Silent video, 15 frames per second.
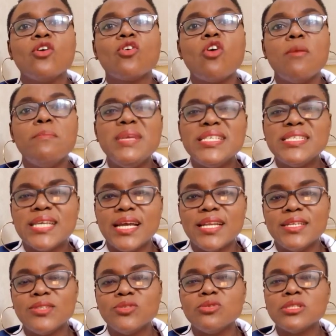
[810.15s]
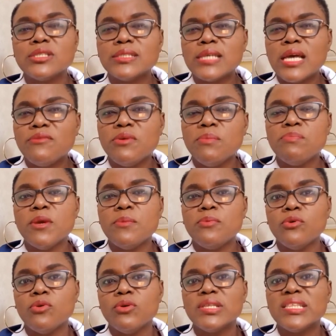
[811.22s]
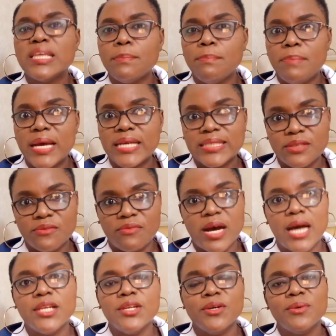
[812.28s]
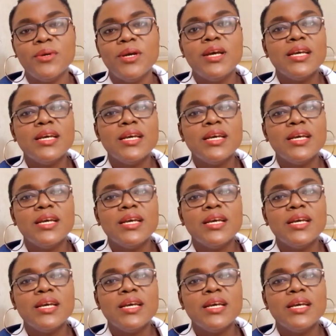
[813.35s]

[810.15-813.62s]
committed to serving people the best value.